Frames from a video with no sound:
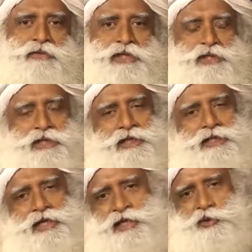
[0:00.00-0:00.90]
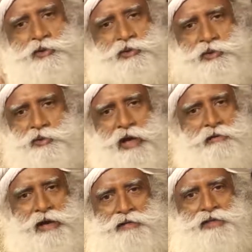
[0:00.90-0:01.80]
which is literally
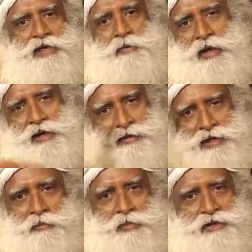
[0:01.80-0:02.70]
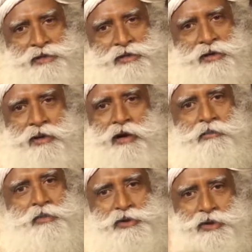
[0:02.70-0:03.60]
12 hours away, that means
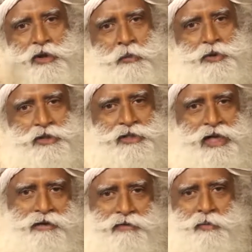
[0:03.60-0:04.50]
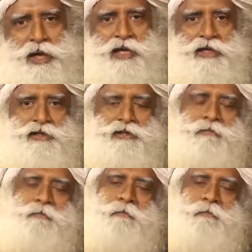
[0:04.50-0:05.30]
almost on the opposite side of the planet,